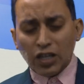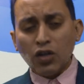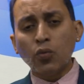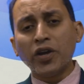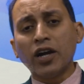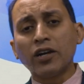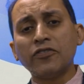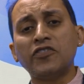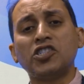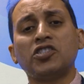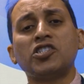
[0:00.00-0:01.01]
we are
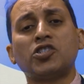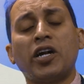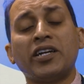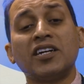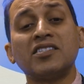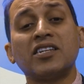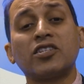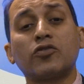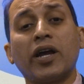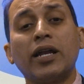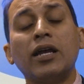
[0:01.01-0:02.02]
officially starting our 6th
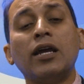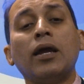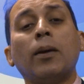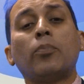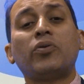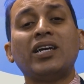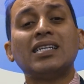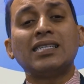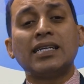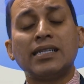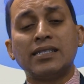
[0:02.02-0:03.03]
grade
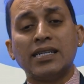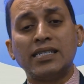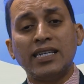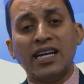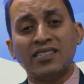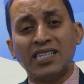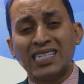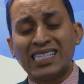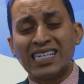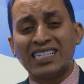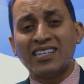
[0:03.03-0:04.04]
pre-SHSAT,
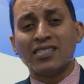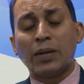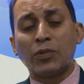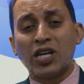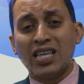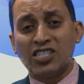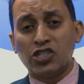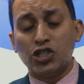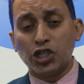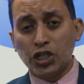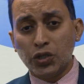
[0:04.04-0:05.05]
SHSAT summer this
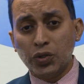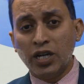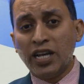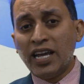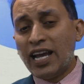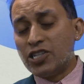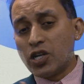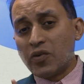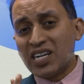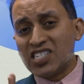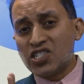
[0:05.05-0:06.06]
June. It's
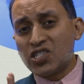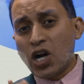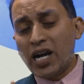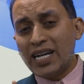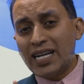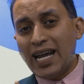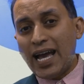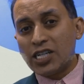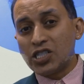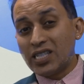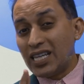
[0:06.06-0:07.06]
already started,
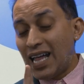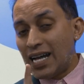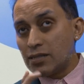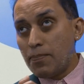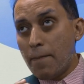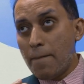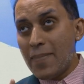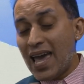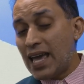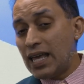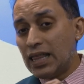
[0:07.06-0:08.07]
actually last
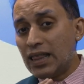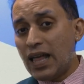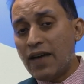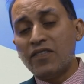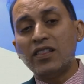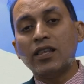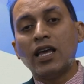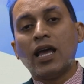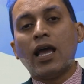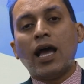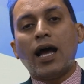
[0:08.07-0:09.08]
May 11th.
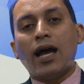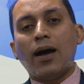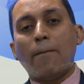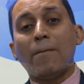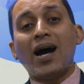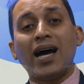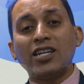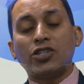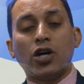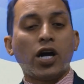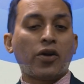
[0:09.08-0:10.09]
My
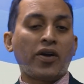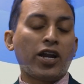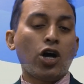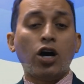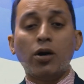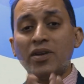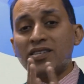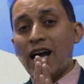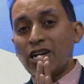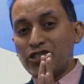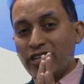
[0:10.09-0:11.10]
daughter at home is
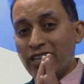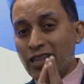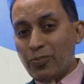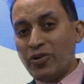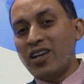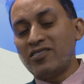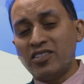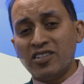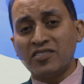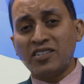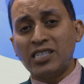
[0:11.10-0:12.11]
actually in the
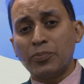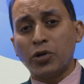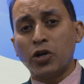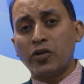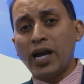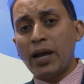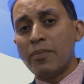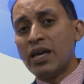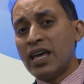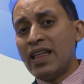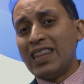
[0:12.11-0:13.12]
pre-SHSAT program.
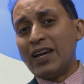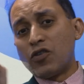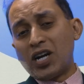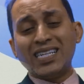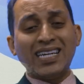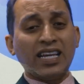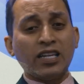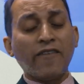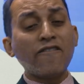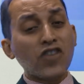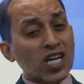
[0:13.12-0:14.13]
They've already taken their
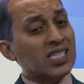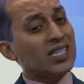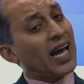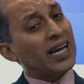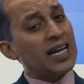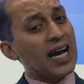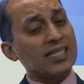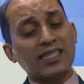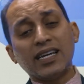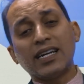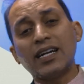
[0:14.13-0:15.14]
first
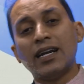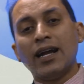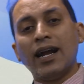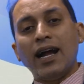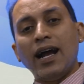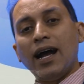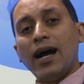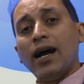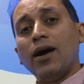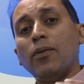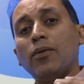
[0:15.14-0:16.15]
diagnostic.
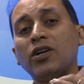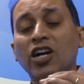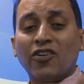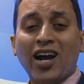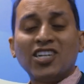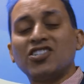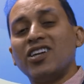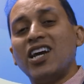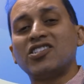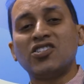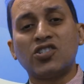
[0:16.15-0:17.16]

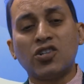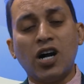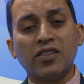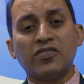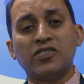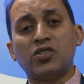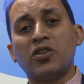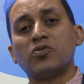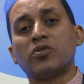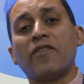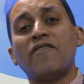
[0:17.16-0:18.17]
Congratulations to all the students
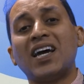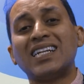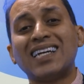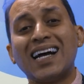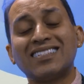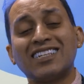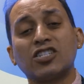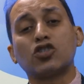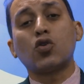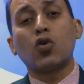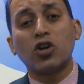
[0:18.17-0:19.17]
with the fantastic
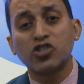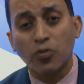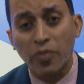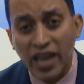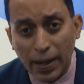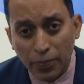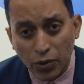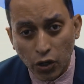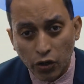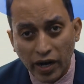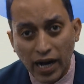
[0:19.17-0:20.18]
scores from that
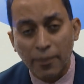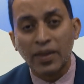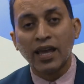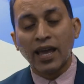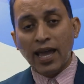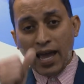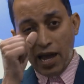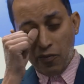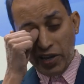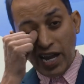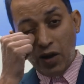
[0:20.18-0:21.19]
program. And
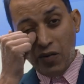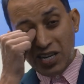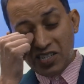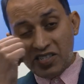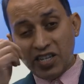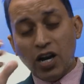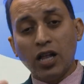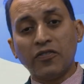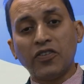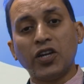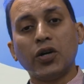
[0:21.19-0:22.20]
we can't wait to see all
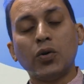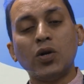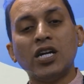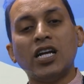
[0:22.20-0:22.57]
of you